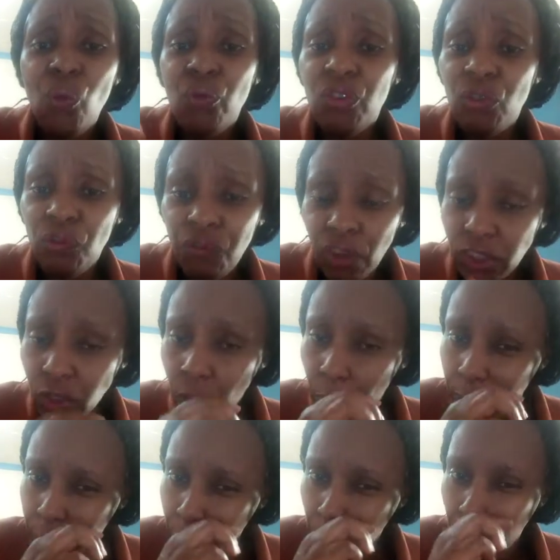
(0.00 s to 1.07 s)
We also
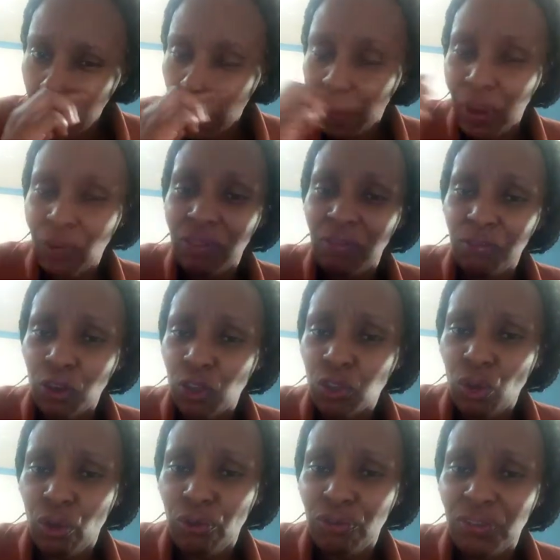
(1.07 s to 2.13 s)
mentioned about the front
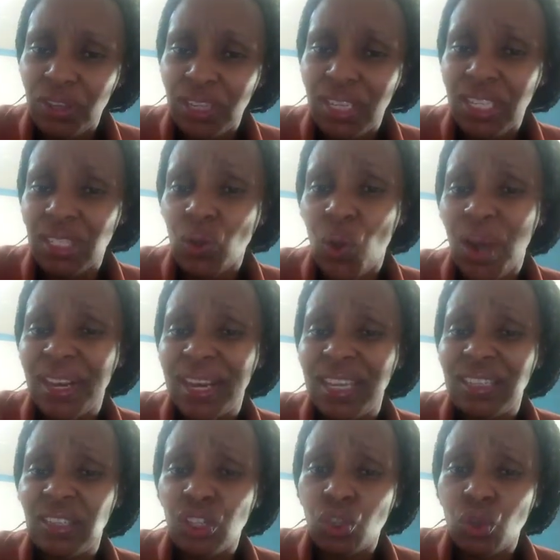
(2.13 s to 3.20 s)
office
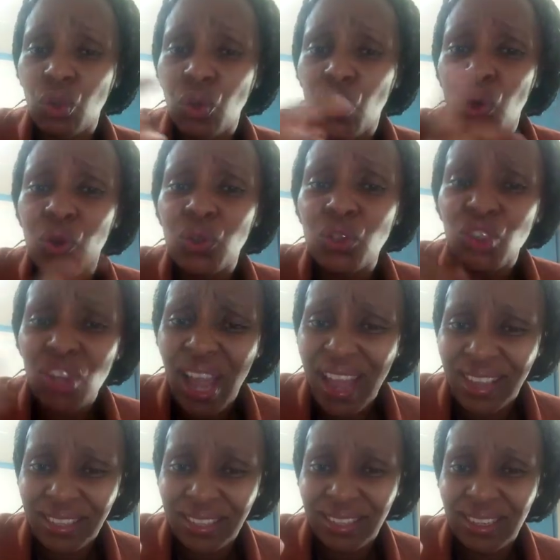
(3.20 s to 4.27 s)
organizational
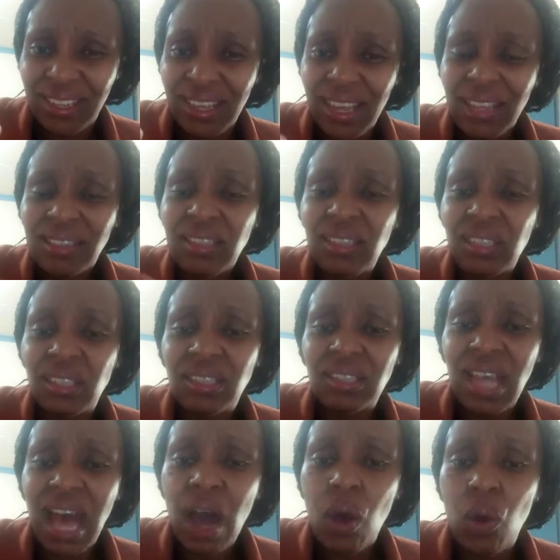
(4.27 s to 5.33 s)
chart. This is
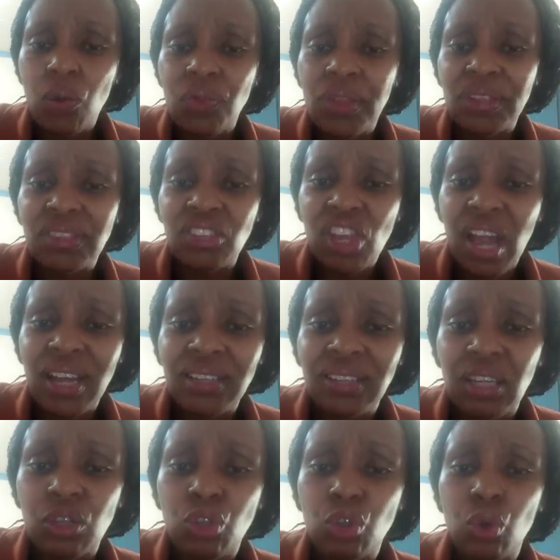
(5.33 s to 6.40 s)
now the chart
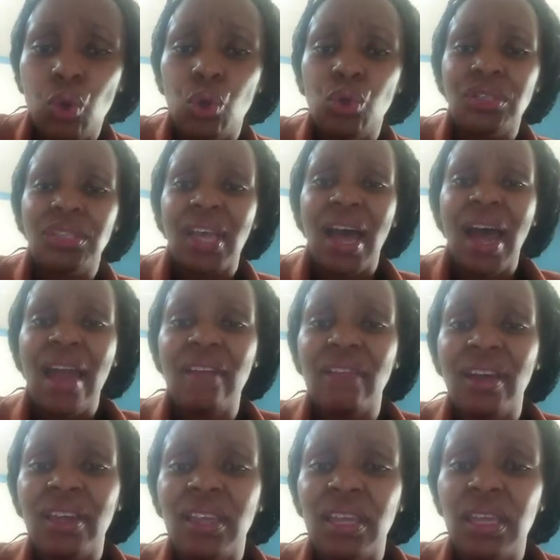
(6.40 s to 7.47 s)
that shows the
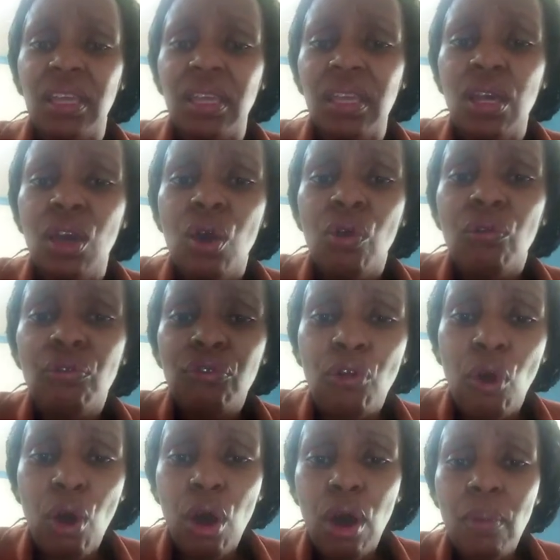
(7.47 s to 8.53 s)
hierarchy
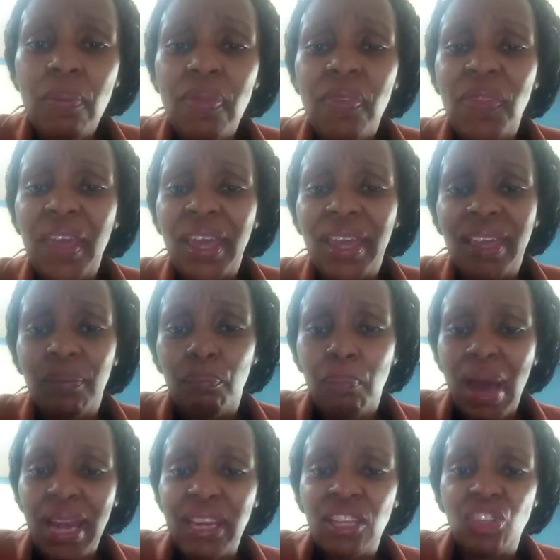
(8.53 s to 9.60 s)
from the
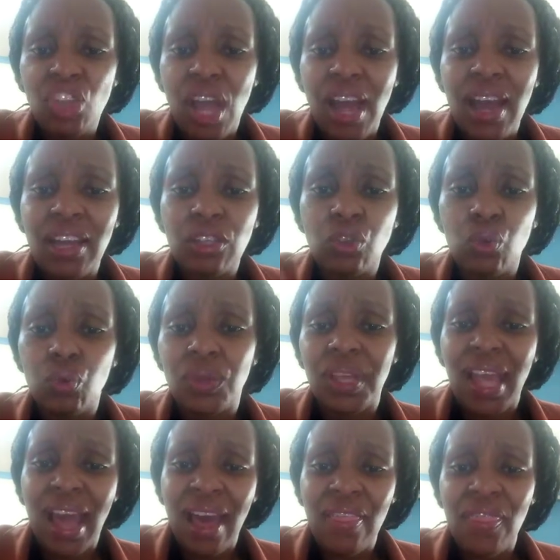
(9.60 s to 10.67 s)
manager to
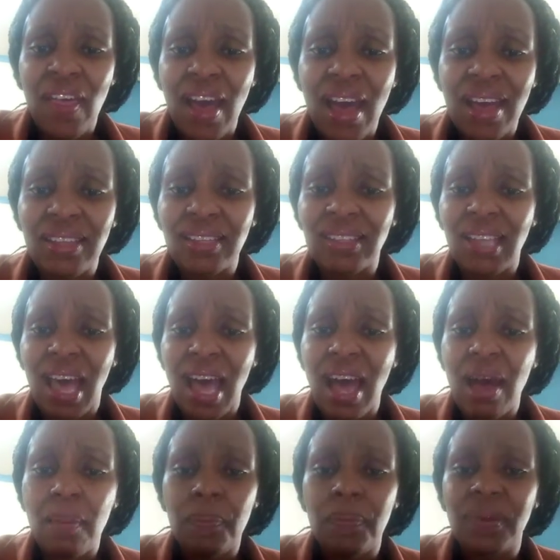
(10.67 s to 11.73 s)
the other
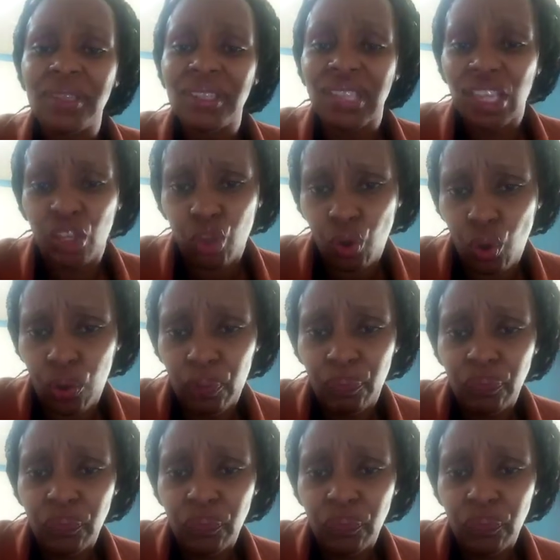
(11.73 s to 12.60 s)
subsection.